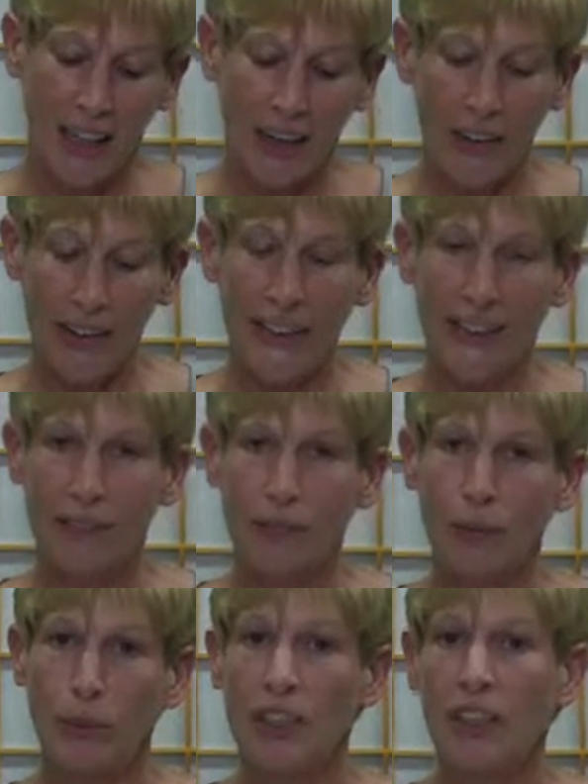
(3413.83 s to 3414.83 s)
All this
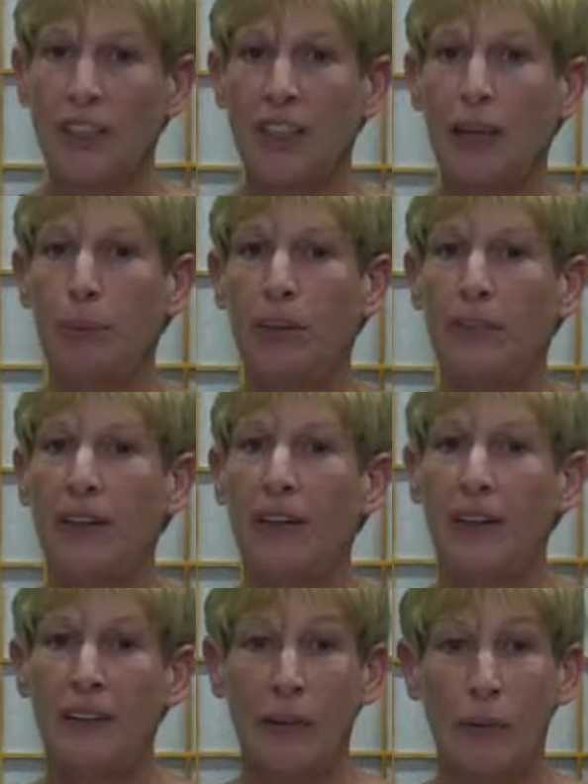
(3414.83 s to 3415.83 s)
information can be found
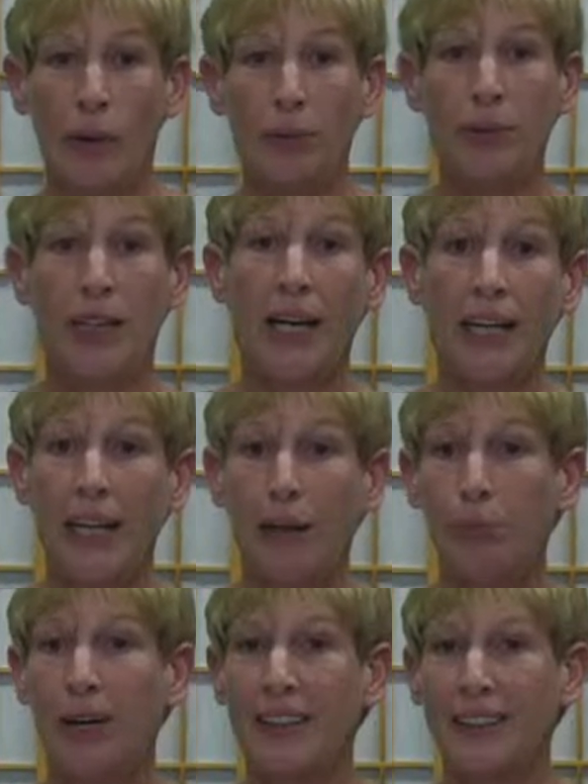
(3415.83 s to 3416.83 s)
on the website,
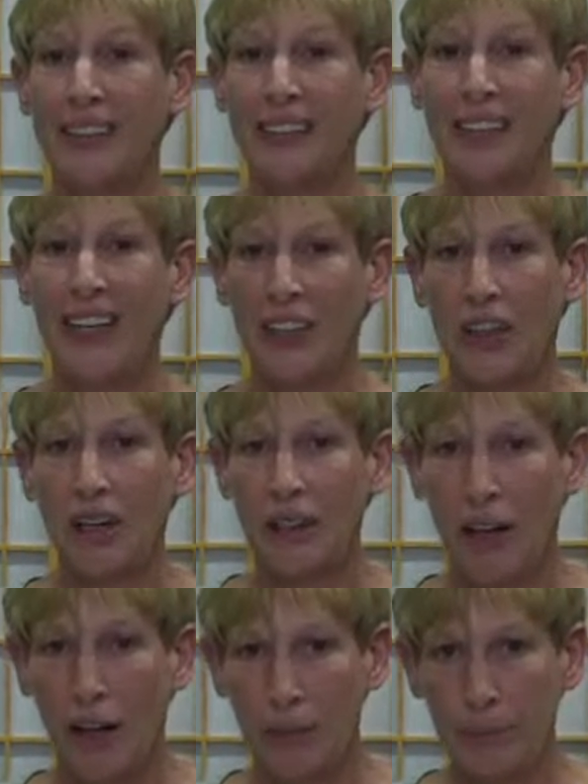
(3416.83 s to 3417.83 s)

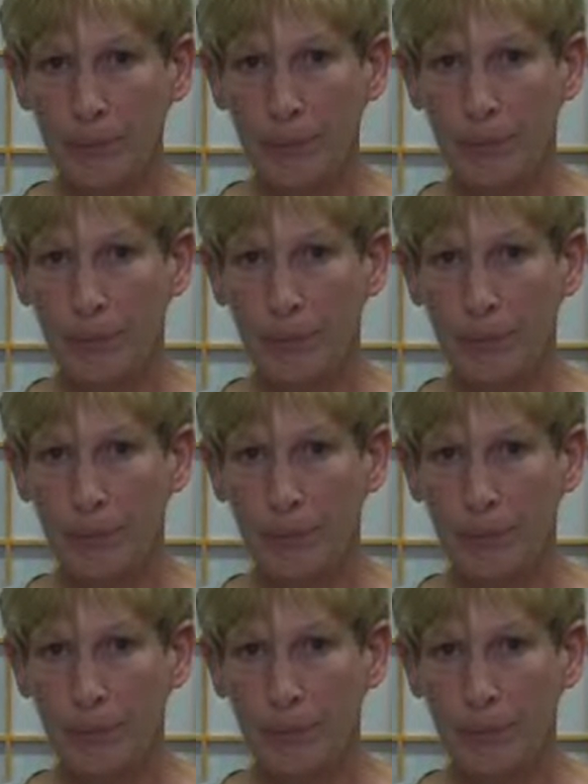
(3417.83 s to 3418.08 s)
apositivelight.com.